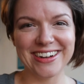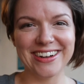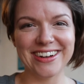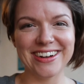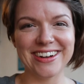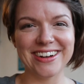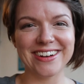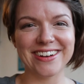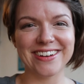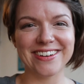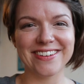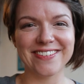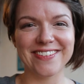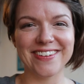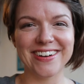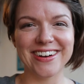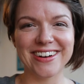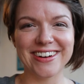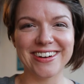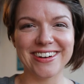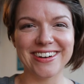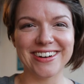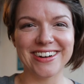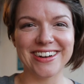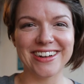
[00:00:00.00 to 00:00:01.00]

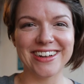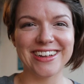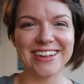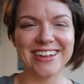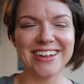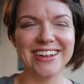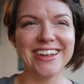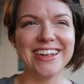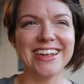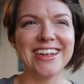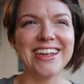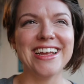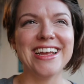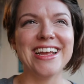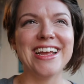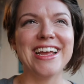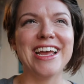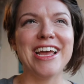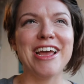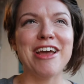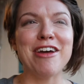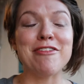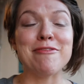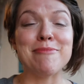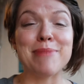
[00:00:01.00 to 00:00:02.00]
Awkward.
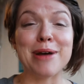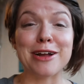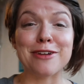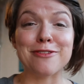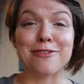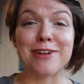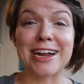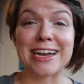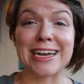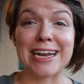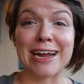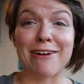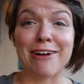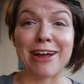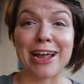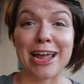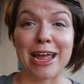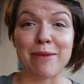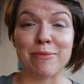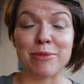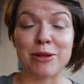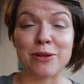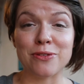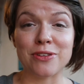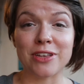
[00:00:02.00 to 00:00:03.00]
But right now I
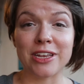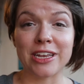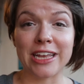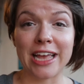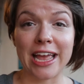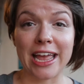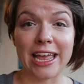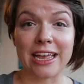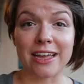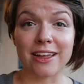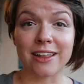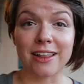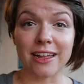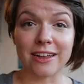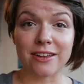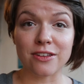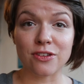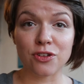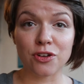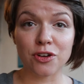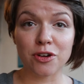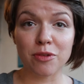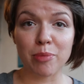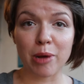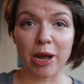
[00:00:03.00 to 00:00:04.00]
am using a
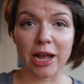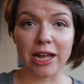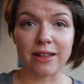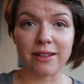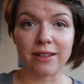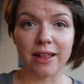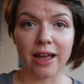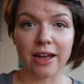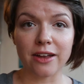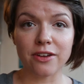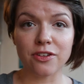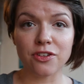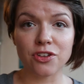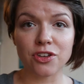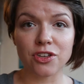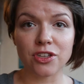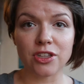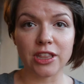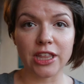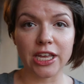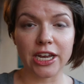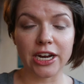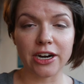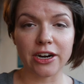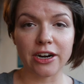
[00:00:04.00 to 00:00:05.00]
cleanser by Lush.
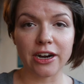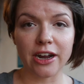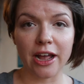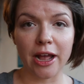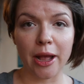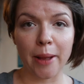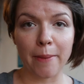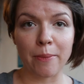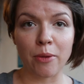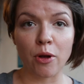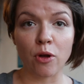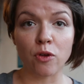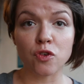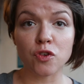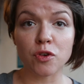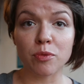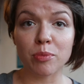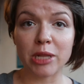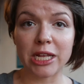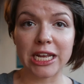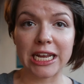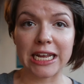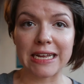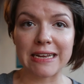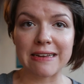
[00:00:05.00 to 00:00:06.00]
They're Ultra
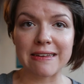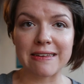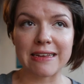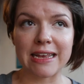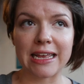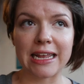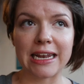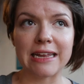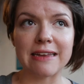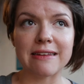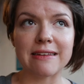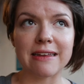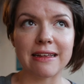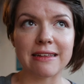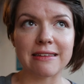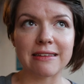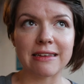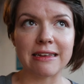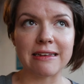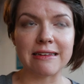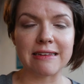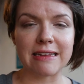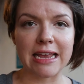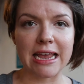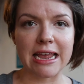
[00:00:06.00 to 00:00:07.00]
Bland, and it does
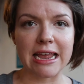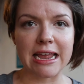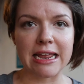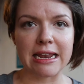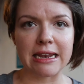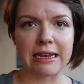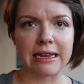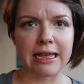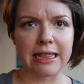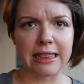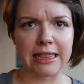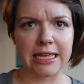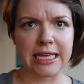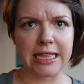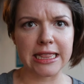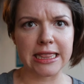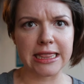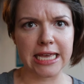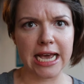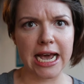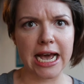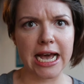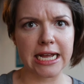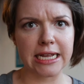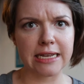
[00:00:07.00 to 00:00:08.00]
contain, I
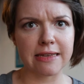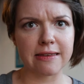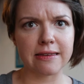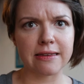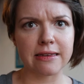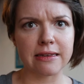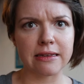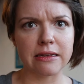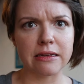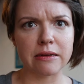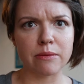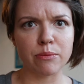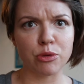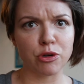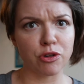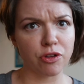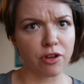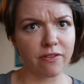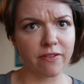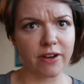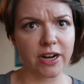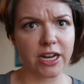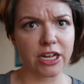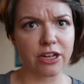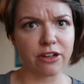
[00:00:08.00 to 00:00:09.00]
think, that
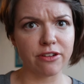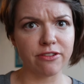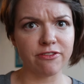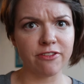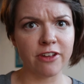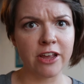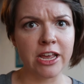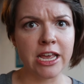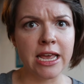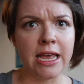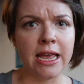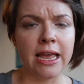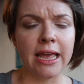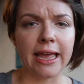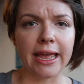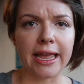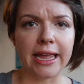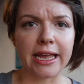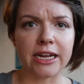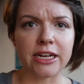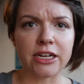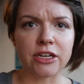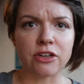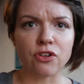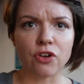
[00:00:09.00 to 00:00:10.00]
preservative
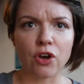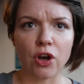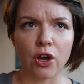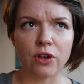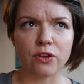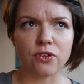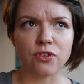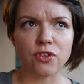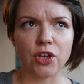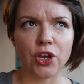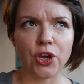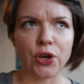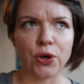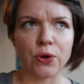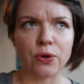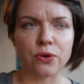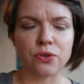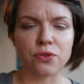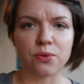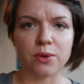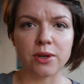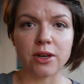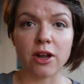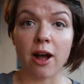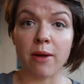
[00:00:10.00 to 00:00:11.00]
and also
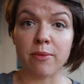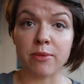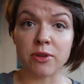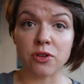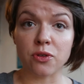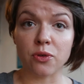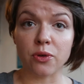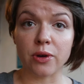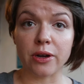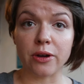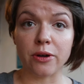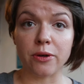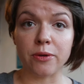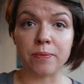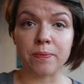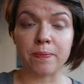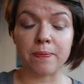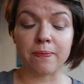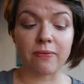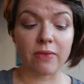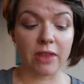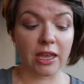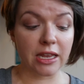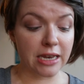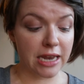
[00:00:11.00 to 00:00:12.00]
sweet almond oil.
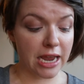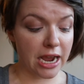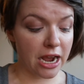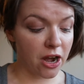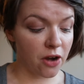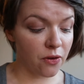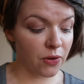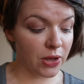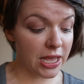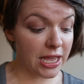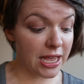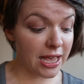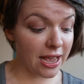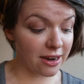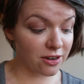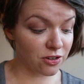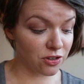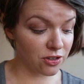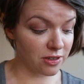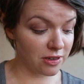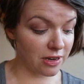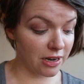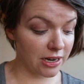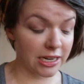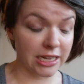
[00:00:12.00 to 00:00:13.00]
Now, he
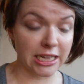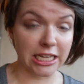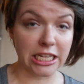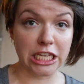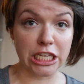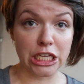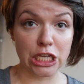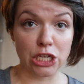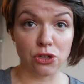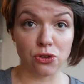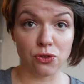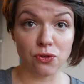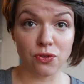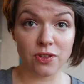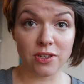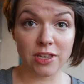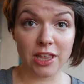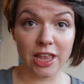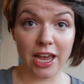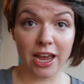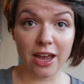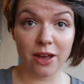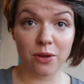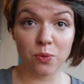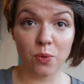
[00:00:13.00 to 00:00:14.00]
accidentally used
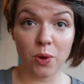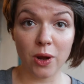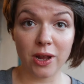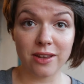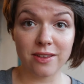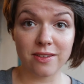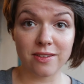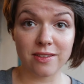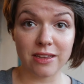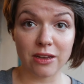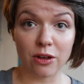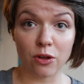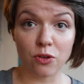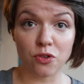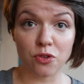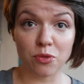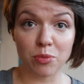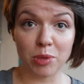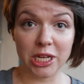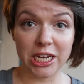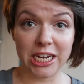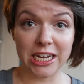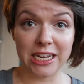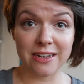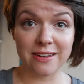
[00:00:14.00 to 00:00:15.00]
that once, the Ultra
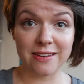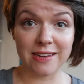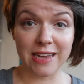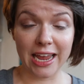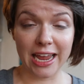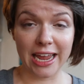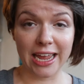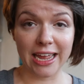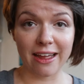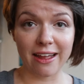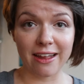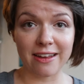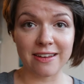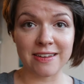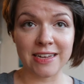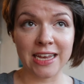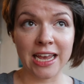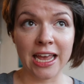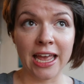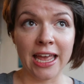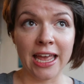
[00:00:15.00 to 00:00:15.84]
Bland, and